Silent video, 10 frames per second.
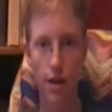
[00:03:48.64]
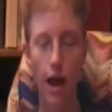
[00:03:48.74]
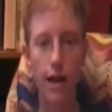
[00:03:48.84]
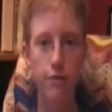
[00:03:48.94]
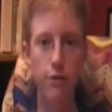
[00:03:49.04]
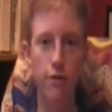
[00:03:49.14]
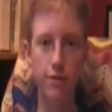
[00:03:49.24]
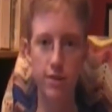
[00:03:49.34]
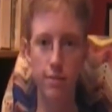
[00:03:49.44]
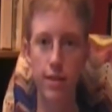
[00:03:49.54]
And of
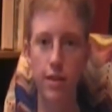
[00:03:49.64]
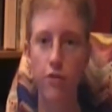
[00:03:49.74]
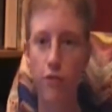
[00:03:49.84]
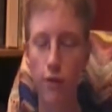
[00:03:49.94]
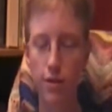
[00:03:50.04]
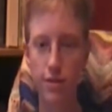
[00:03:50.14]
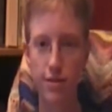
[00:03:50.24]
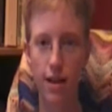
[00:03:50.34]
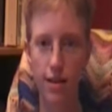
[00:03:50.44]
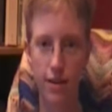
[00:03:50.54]
course, something that
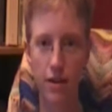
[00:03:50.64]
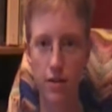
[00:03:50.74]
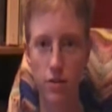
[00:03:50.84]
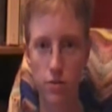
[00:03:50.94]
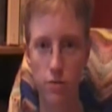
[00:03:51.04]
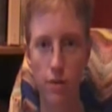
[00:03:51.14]
focuses on characters